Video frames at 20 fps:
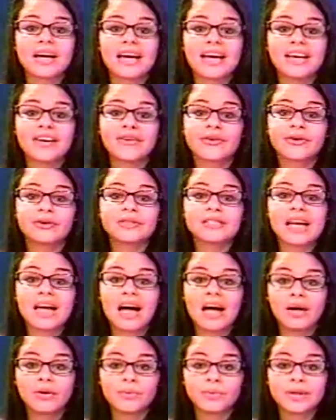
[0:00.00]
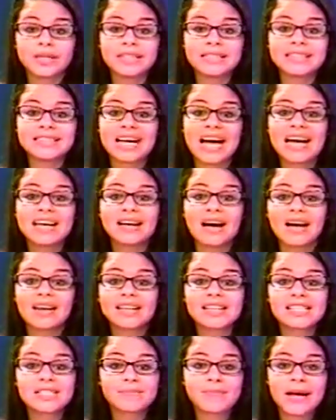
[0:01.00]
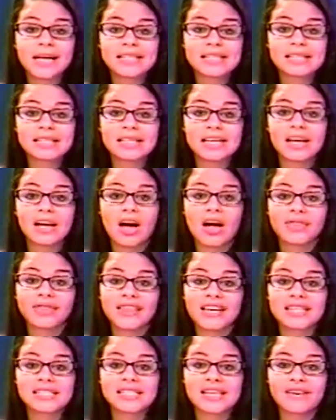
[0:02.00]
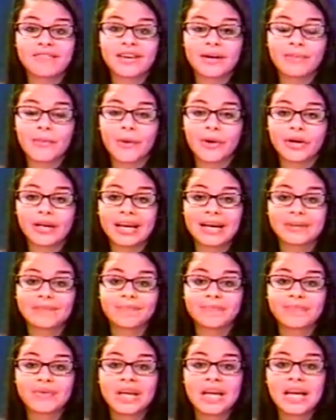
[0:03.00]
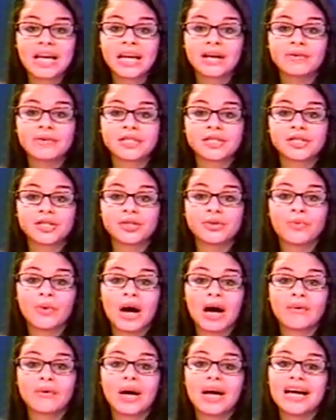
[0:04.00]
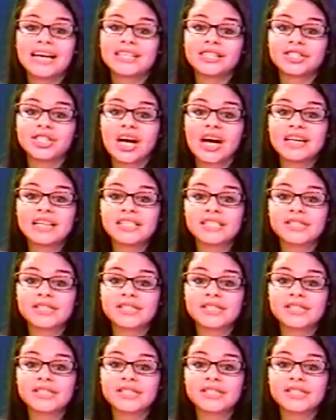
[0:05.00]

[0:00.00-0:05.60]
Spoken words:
8-year-old Elwood, died unexpectedly on Thanksgiving morning. He was a Chihuahua and a Chinese